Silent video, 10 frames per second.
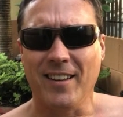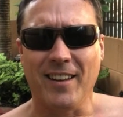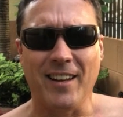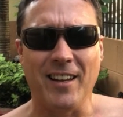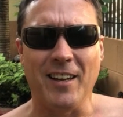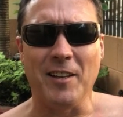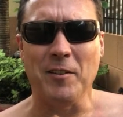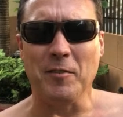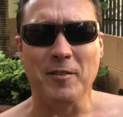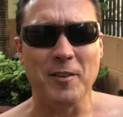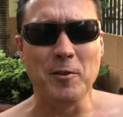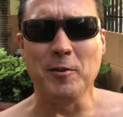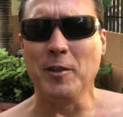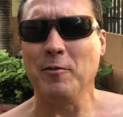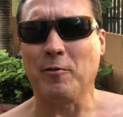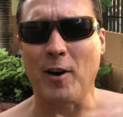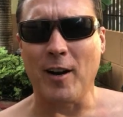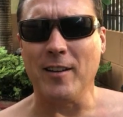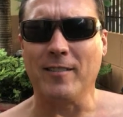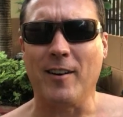And usually
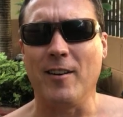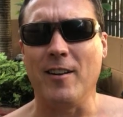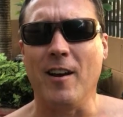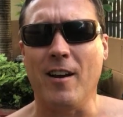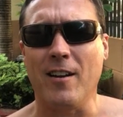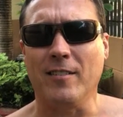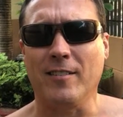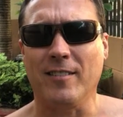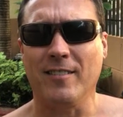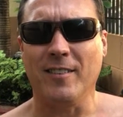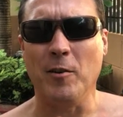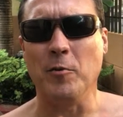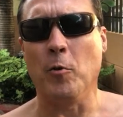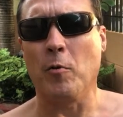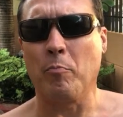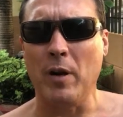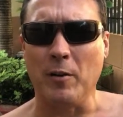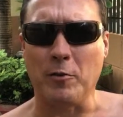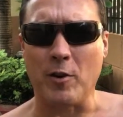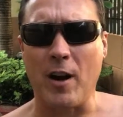Friday, Saturday nights, you know,
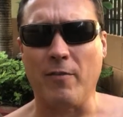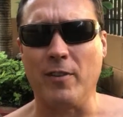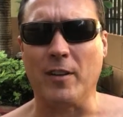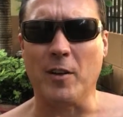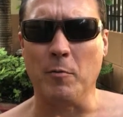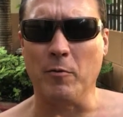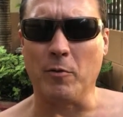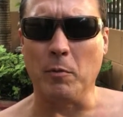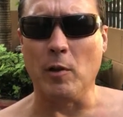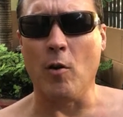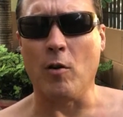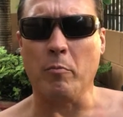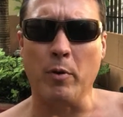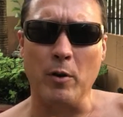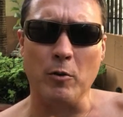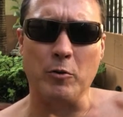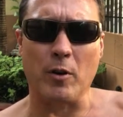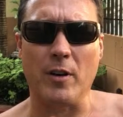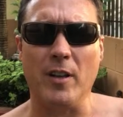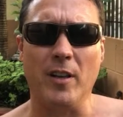northbound traffic coming from Longpo,
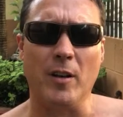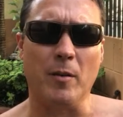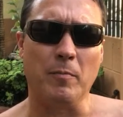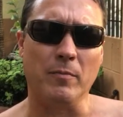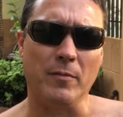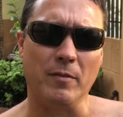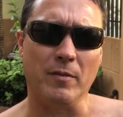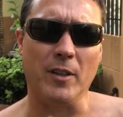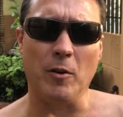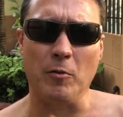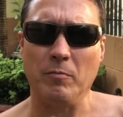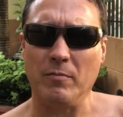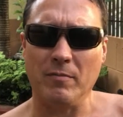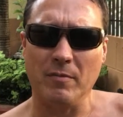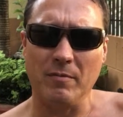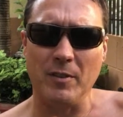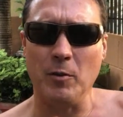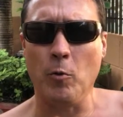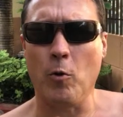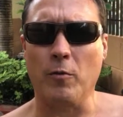trying to head up, you know,
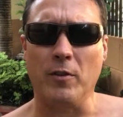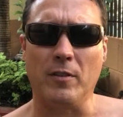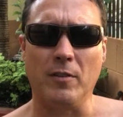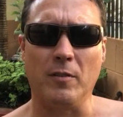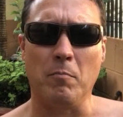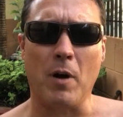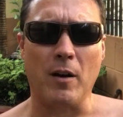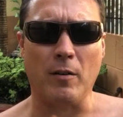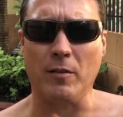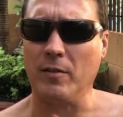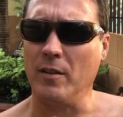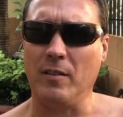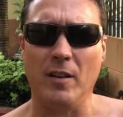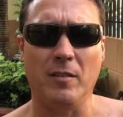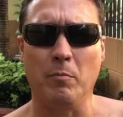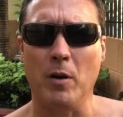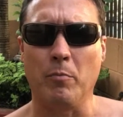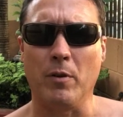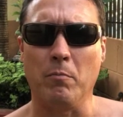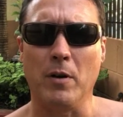north into Zambales, it's
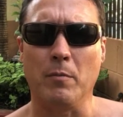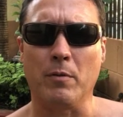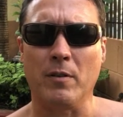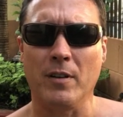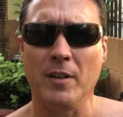bumper to bumper.